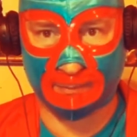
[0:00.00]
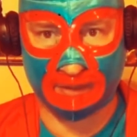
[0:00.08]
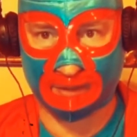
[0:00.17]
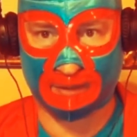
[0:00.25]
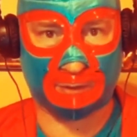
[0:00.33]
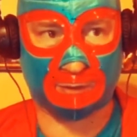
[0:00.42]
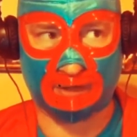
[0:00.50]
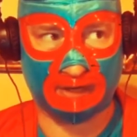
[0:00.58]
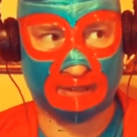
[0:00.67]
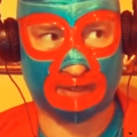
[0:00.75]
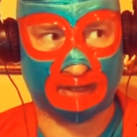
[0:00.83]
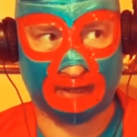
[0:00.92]
a great
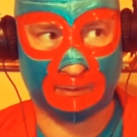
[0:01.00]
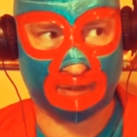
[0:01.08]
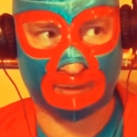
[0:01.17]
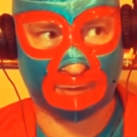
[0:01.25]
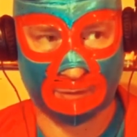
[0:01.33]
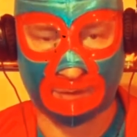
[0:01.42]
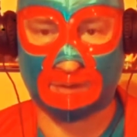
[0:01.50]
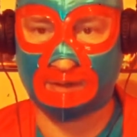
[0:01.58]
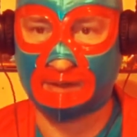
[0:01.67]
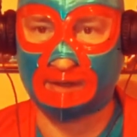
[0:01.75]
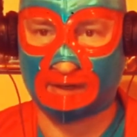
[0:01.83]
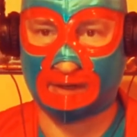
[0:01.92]
character.
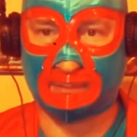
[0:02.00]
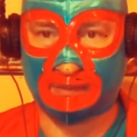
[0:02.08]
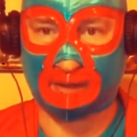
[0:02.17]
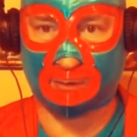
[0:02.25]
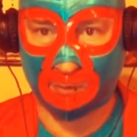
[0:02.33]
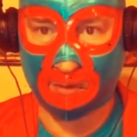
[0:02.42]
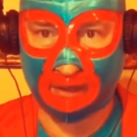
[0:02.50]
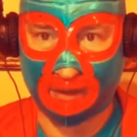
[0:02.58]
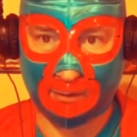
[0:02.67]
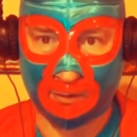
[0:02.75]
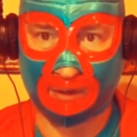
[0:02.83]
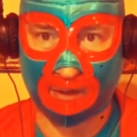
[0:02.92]
And I'm like,
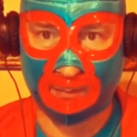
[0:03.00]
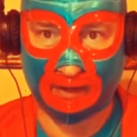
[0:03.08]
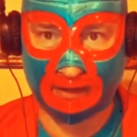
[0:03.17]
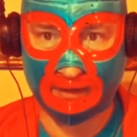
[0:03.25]
okay, man.